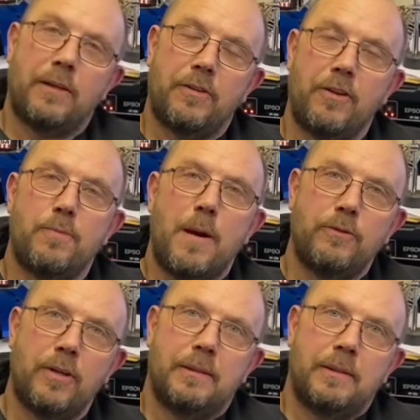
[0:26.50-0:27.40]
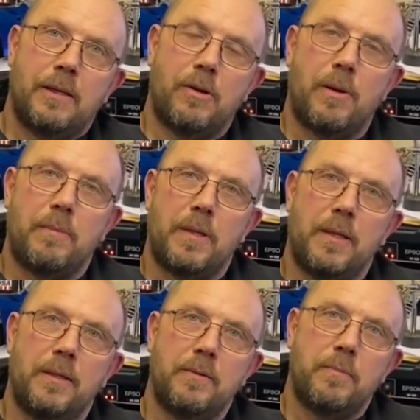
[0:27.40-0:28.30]
test motor, equipped with
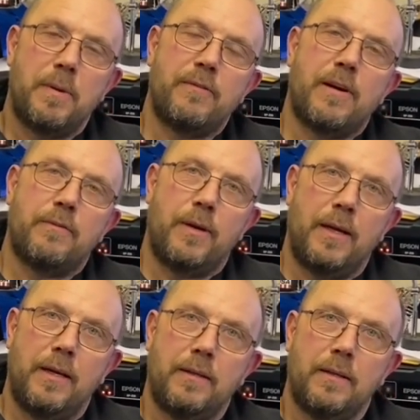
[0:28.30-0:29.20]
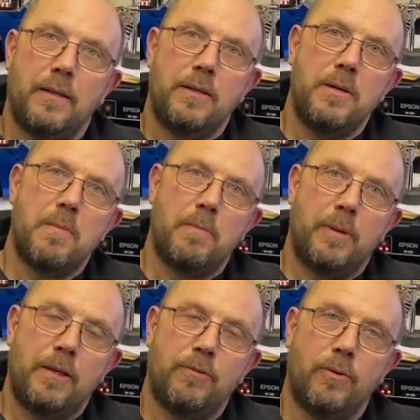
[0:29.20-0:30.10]
a big valve head, Newman
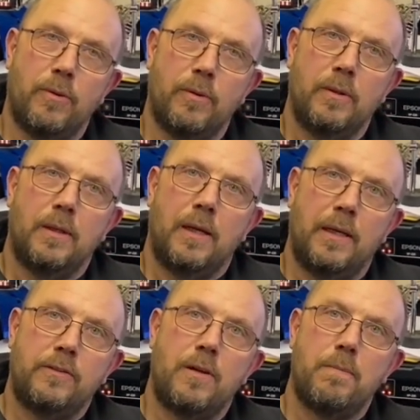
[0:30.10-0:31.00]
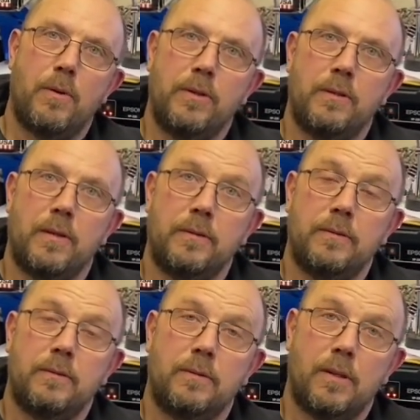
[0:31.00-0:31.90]
P4 and 10.9
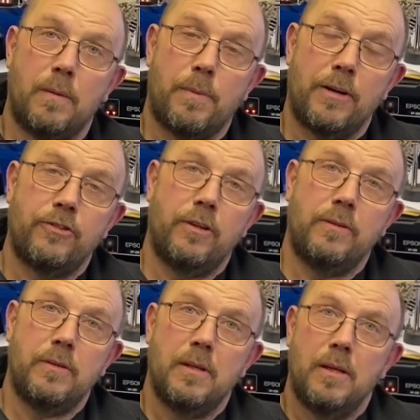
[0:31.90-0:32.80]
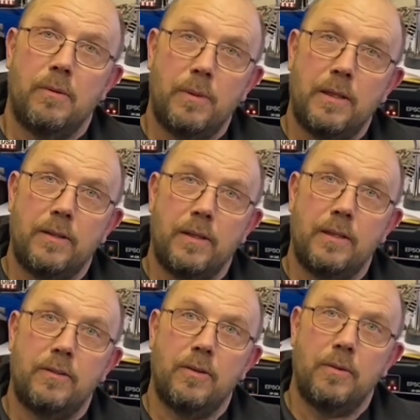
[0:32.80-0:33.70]
compression with the
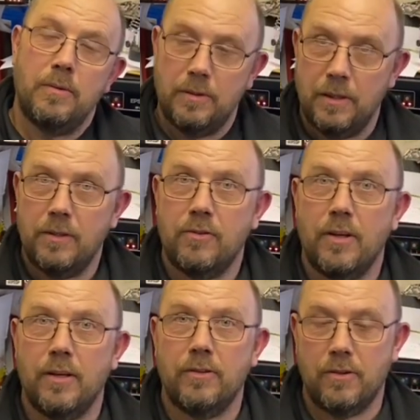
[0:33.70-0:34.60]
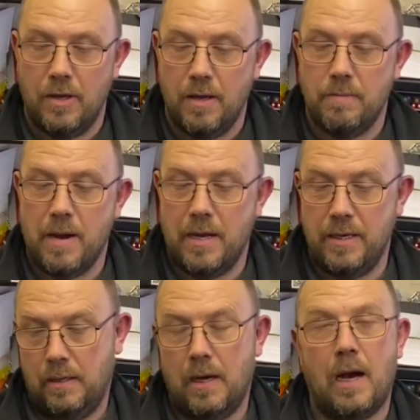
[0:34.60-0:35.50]
32-36,
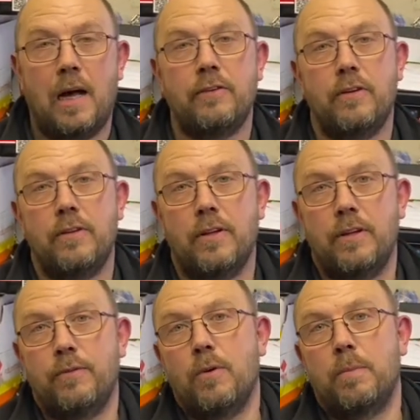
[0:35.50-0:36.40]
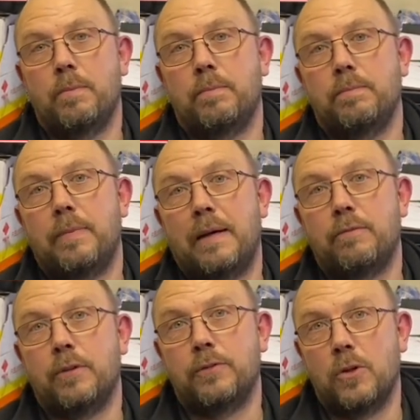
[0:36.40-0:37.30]
made 134 pound
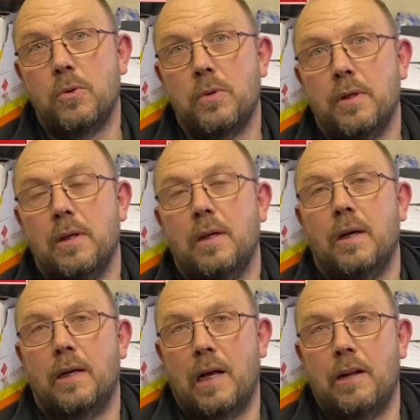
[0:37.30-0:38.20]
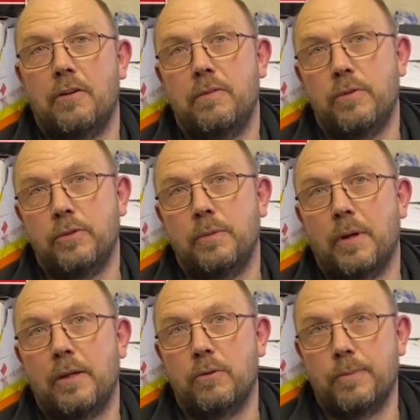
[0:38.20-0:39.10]
foot of torque and 140
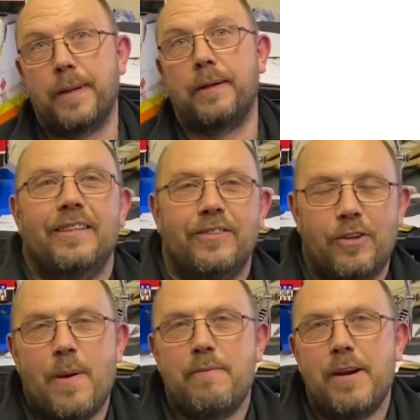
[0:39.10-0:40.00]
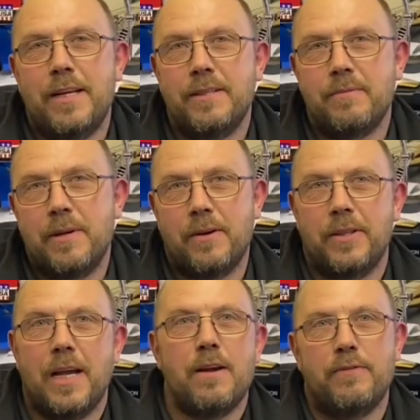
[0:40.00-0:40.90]
brake horsepower. So in red, we've got
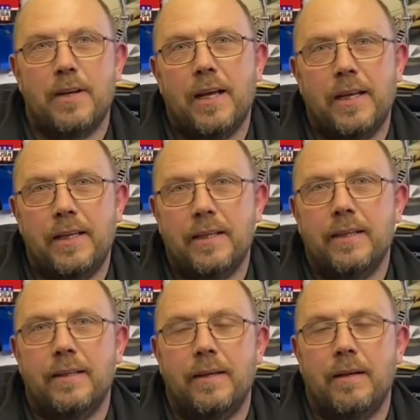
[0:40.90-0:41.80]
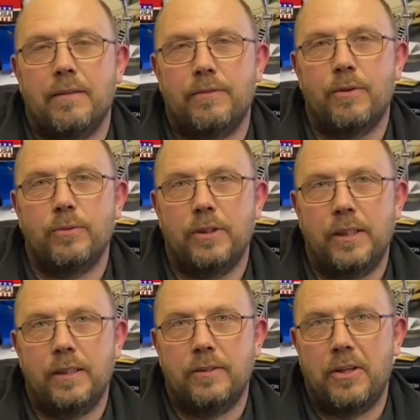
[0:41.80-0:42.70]
the overlay of the
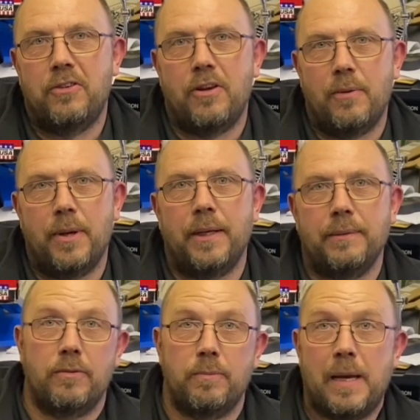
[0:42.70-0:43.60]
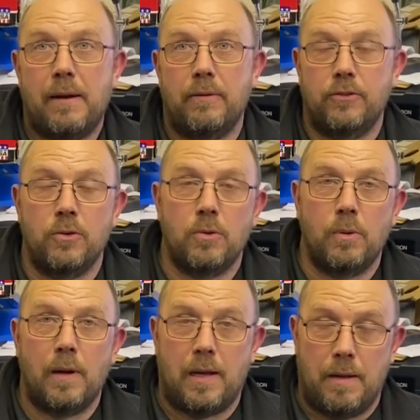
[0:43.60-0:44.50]
40 DCOE. Power and torque
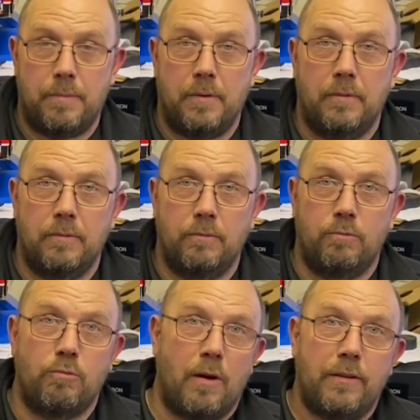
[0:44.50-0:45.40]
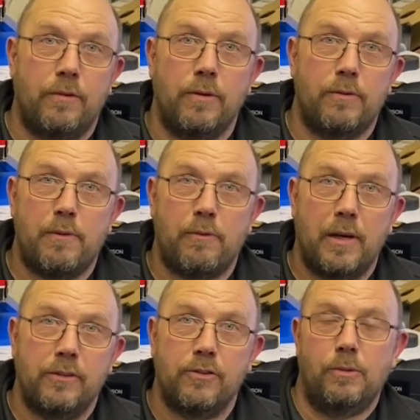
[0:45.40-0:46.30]
were up right through the rev
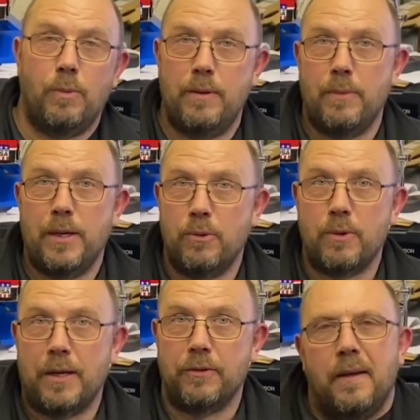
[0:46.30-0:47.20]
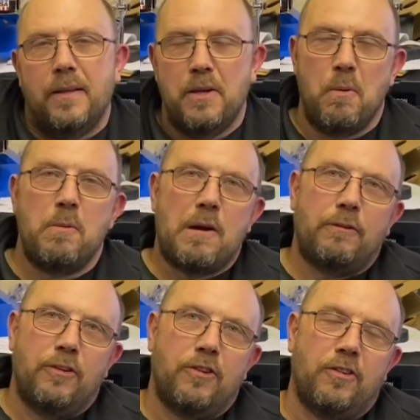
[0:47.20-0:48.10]
range. Win-win all round. You will
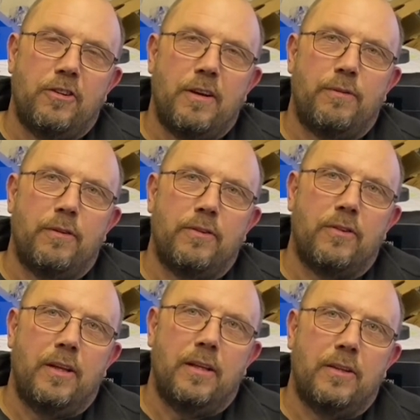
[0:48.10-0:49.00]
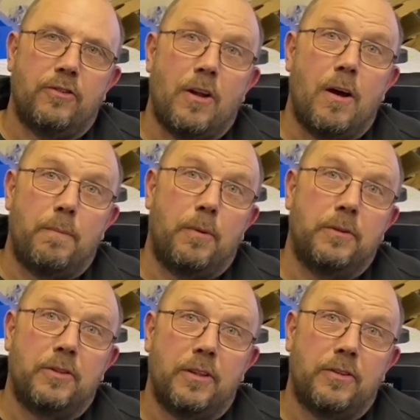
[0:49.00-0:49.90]
notice there's a difference in the start
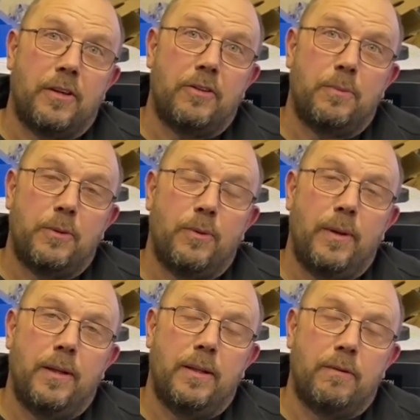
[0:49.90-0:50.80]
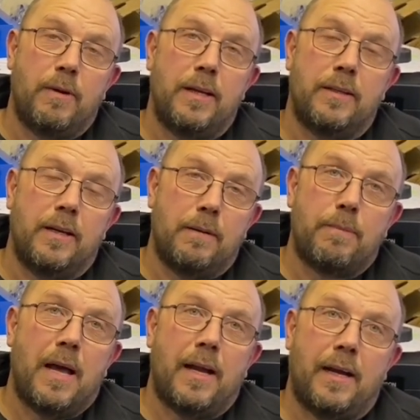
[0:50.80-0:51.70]
point of the test between the red and the
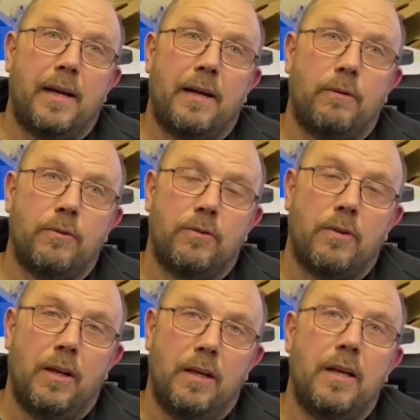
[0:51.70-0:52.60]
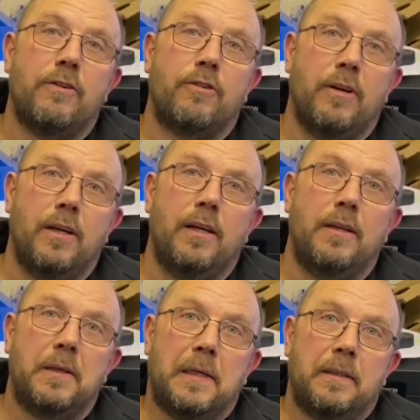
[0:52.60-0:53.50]
black, and that was
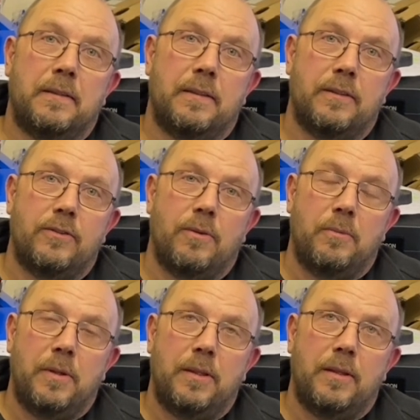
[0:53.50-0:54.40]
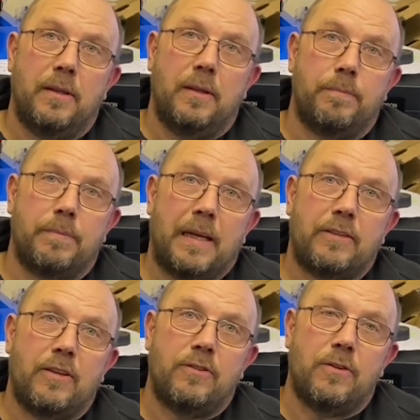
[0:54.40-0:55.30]
literally that with the black
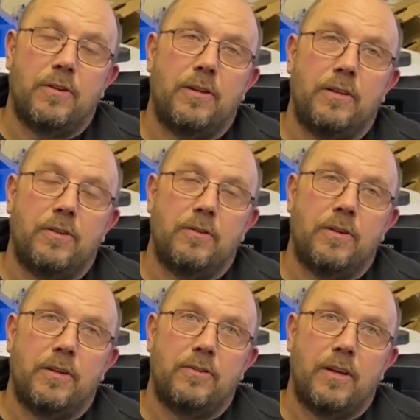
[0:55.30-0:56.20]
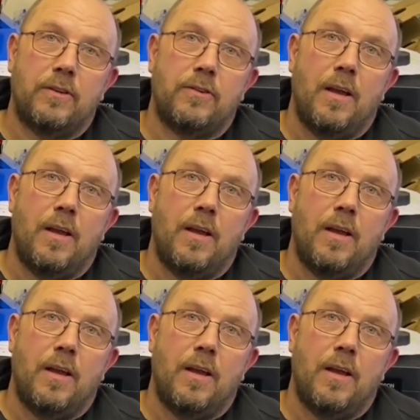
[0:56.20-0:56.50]
test on 32-36,